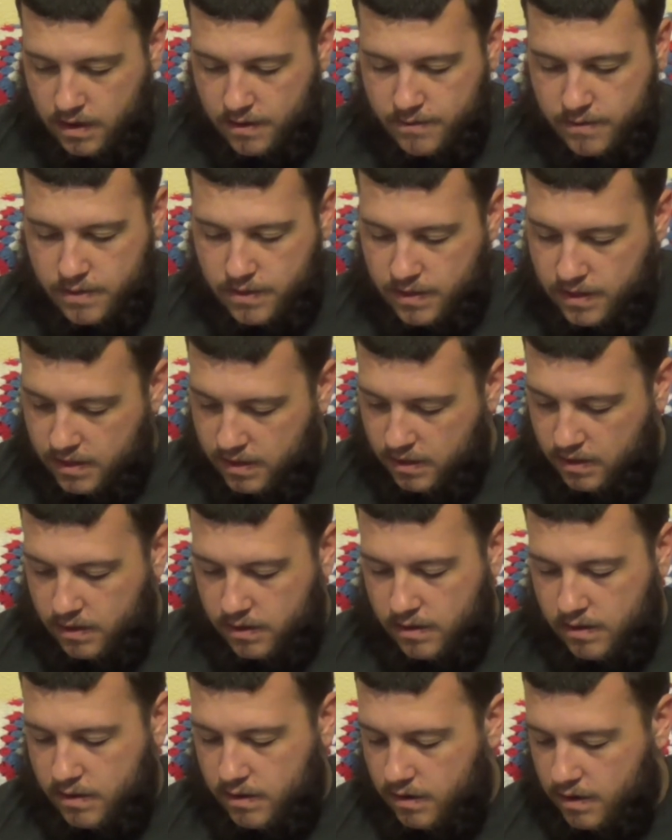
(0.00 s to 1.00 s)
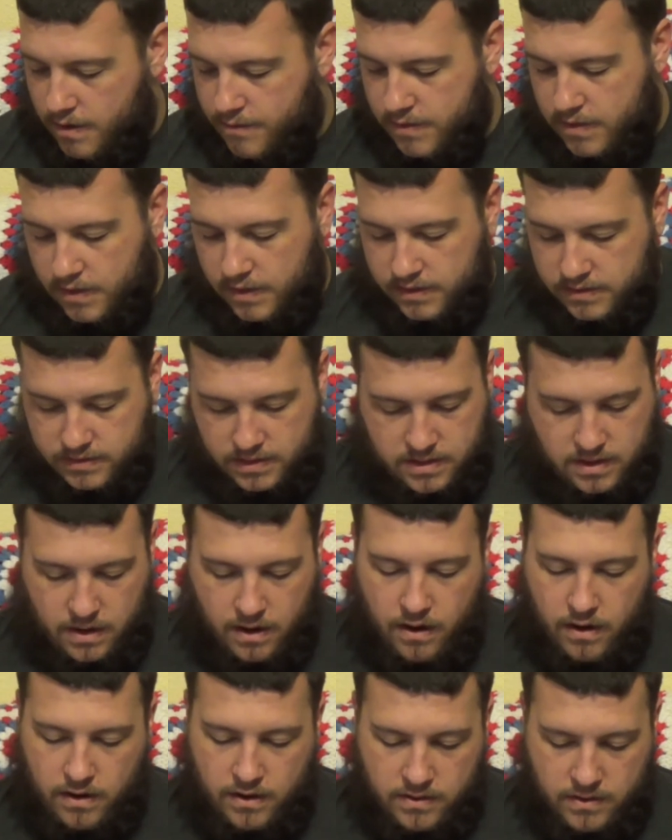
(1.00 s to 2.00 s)
Everything is in
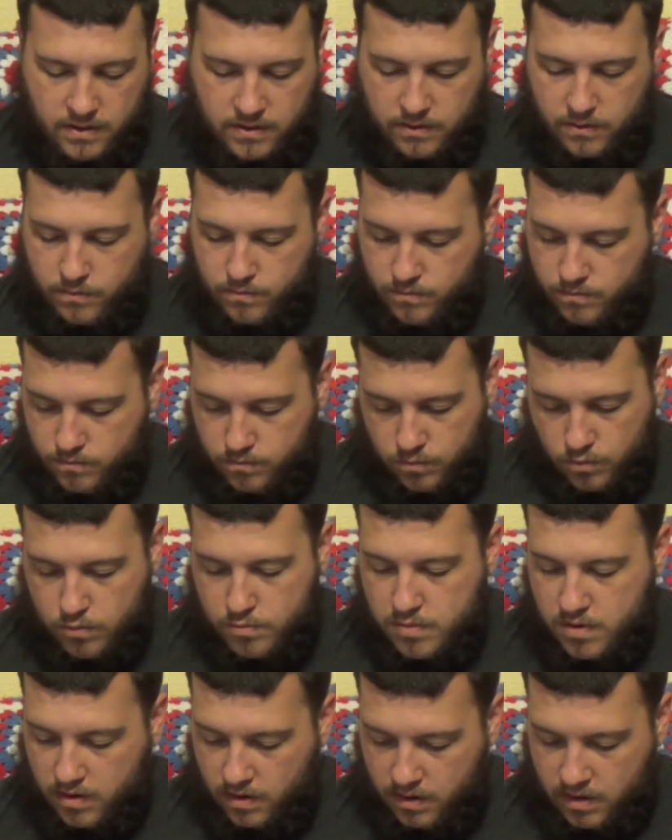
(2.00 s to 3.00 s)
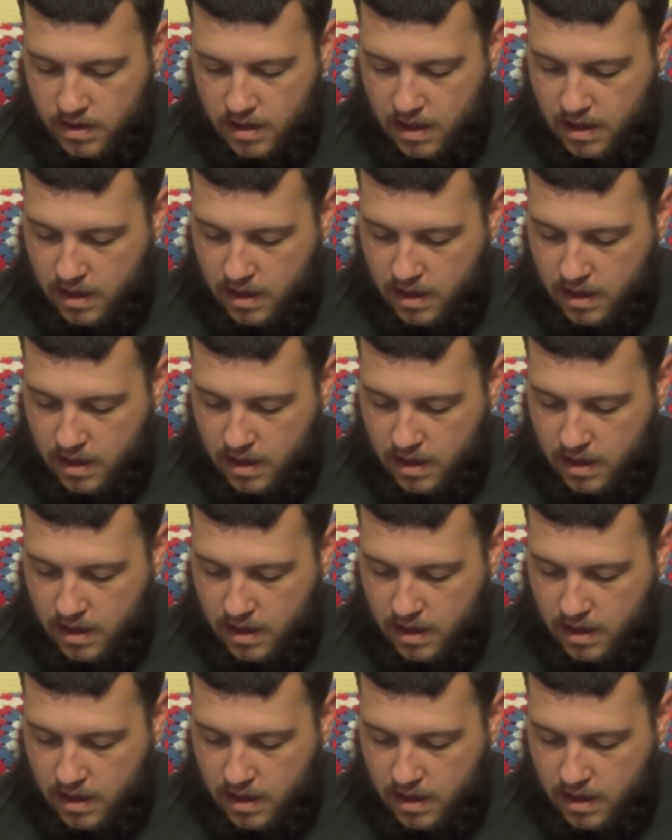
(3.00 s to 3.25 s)
here in this rule book.